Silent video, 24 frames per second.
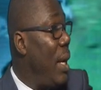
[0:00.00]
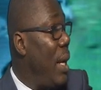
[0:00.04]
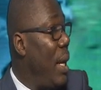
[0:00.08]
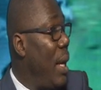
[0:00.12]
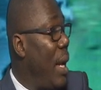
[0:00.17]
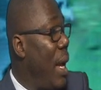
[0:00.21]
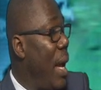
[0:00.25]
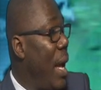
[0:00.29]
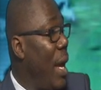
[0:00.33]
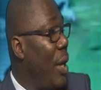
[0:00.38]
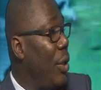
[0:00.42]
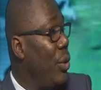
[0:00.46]

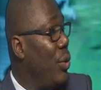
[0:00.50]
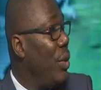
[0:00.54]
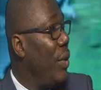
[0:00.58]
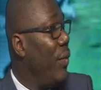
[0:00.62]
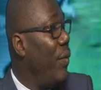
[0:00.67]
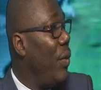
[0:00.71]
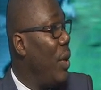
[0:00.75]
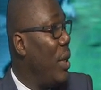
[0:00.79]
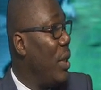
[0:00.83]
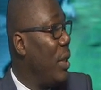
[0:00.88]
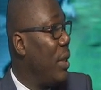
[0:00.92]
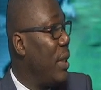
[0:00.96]
and use it
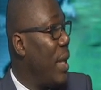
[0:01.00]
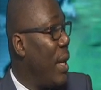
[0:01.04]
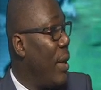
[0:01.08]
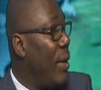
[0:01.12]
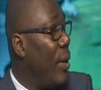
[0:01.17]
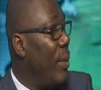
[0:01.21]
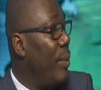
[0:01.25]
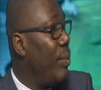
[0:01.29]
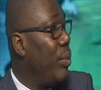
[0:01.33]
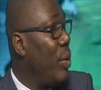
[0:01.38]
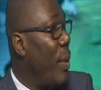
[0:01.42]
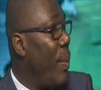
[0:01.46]
for the second
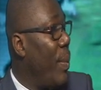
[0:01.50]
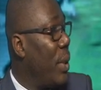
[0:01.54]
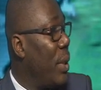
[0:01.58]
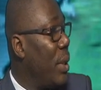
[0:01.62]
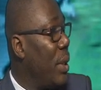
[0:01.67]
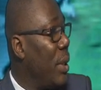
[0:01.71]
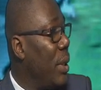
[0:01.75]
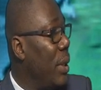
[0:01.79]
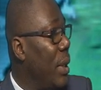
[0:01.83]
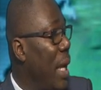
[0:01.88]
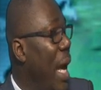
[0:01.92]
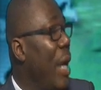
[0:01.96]
property.
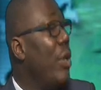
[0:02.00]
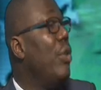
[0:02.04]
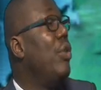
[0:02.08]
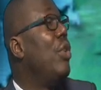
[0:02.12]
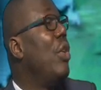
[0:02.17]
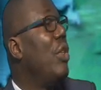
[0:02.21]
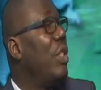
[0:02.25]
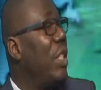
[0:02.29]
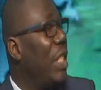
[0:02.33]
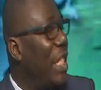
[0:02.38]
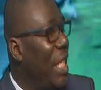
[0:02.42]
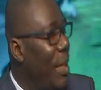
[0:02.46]
And you
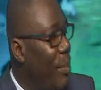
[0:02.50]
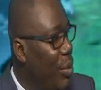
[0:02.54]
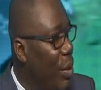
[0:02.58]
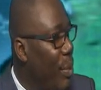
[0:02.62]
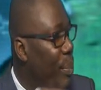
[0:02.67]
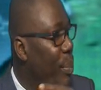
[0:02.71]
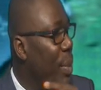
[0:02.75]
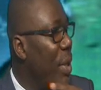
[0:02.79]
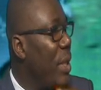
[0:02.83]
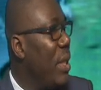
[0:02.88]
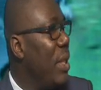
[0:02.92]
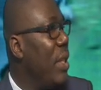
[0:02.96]
just keep
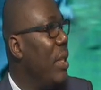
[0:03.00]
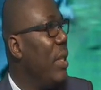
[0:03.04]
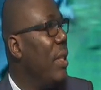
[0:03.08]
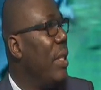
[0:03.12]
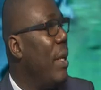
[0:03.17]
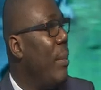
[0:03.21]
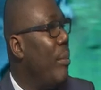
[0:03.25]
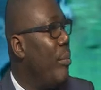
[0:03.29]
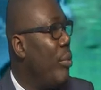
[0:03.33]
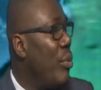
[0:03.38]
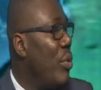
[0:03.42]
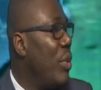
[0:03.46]
repeating the same
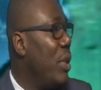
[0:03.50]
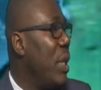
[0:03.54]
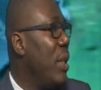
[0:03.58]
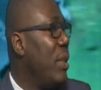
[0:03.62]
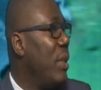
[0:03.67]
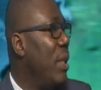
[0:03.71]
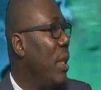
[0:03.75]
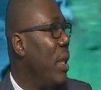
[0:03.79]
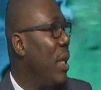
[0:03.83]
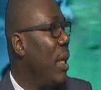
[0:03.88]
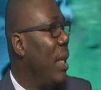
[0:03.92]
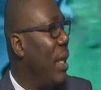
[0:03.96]
process.
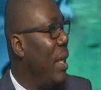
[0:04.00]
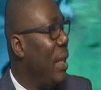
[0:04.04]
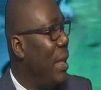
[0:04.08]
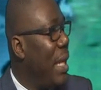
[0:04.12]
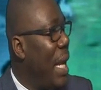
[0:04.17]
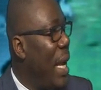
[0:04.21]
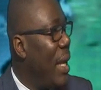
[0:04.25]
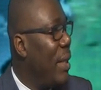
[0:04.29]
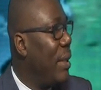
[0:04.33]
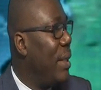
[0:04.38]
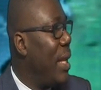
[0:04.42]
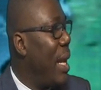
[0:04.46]

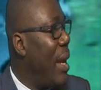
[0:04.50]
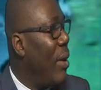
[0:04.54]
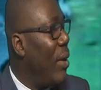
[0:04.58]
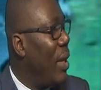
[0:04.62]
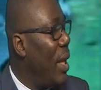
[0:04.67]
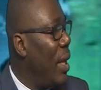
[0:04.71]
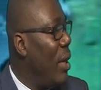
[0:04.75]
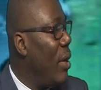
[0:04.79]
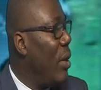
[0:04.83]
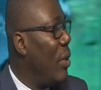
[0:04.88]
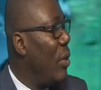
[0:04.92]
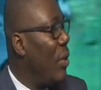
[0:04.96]
That's how a
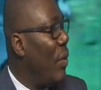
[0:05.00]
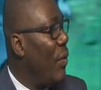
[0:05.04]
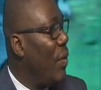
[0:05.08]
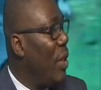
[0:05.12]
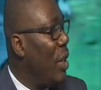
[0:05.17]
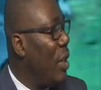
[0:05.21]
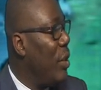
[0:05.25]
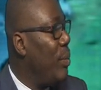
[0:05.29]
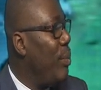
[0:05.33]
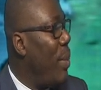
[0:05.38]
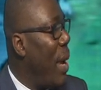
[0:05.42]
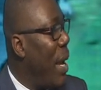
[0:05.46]
lot of these
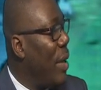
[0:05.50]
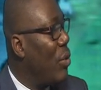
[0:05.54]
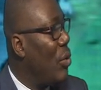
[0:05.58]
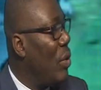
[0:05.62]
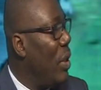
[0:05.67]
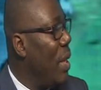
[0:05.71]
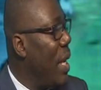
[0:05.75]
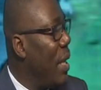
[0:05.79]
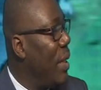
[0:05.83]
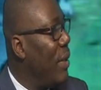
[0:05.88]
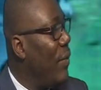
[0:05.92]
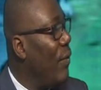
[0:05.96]
buy to
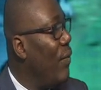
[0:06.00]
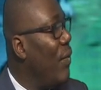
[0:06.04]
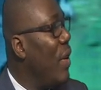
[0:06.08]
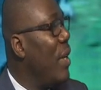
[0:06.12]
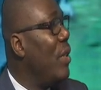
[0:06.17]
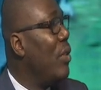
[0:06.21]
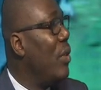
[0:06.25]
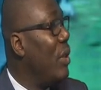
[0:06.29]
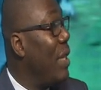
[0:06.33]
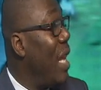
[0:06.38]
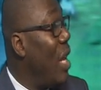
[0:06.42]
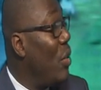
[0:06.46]
let
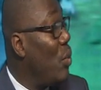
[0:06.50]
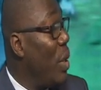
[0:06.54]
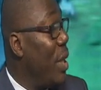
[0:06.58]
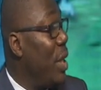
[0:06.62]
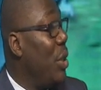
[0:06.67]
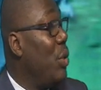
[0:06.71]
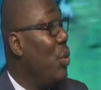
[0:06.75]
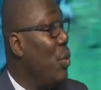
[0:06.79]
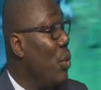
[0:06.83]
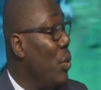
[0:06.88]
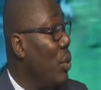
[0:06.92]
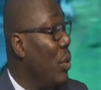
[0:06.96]
investors, that's what they
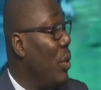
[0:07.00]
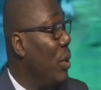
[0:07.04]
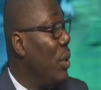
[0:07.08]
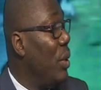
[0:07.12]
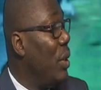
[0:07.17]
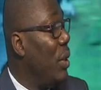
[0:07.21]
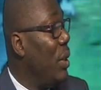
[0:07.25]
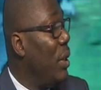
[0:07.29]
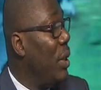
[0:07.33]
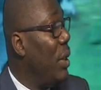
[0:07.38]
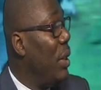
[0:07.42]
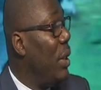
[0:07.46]
do.
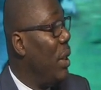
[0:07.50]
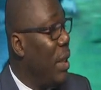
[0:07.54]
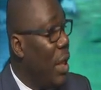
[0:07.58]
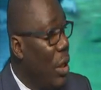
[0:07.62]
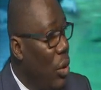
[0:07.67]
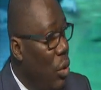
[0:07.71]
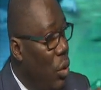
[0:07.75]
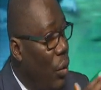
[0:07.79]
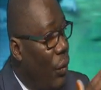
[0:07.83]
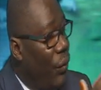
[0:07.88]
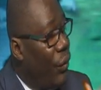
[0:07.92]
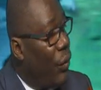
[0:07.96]
They
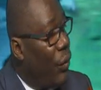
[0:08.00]
look for